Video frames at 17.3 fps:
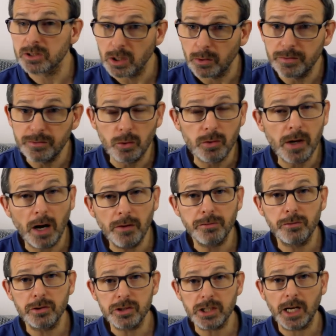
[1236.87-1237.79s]
So if you're going
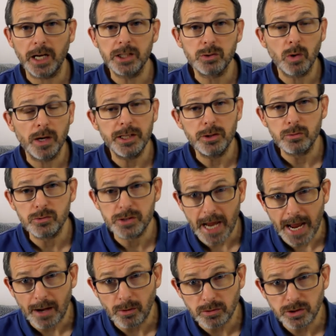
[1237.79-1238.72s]
through a stage where you
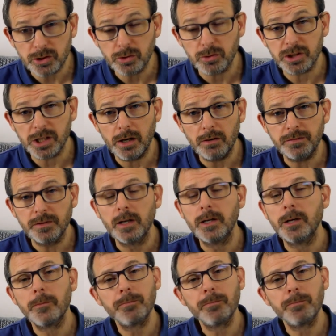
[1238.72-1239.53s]
doubt yourself,